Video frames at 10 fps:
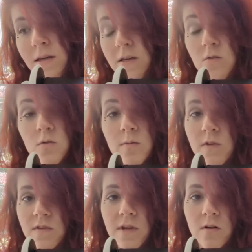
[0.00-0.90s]
is from
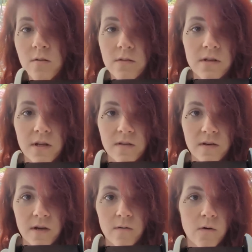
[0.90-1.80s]
the sound of the
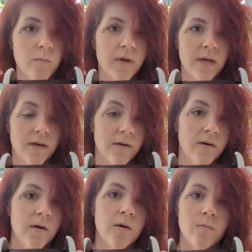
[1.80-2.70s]
dust cover being
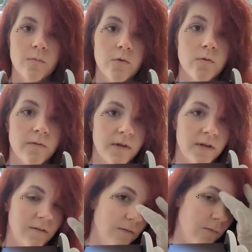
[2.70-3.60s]
moved
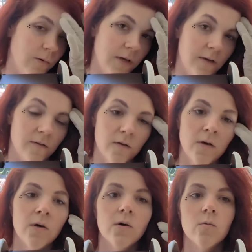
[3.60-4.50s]
in different ways.
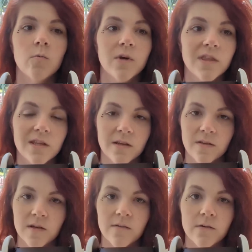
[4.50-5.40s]
When the
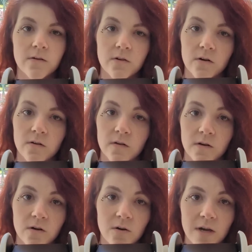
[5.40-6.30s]
dust cover starts to
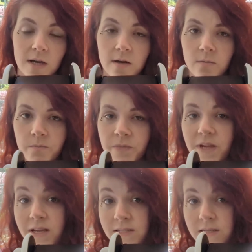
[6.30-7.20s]
degrade,
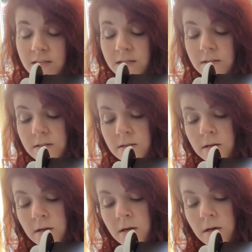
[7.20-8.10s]
as it does,
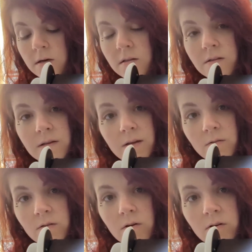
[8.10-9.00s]
the
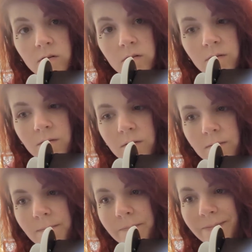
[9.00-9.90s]
sounds aren't as
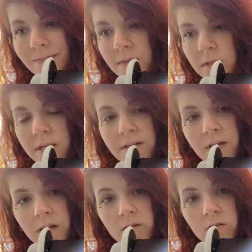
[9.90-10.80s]

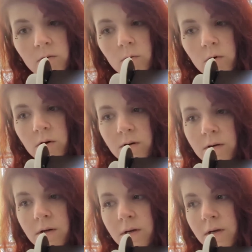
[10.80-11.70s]
intense, or
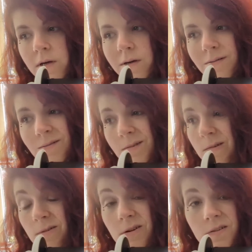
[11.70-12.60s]

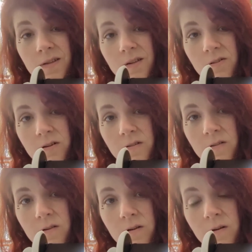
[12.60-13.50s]
honestly they're not as
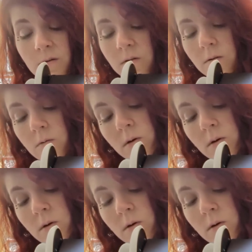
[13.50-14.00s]
good. So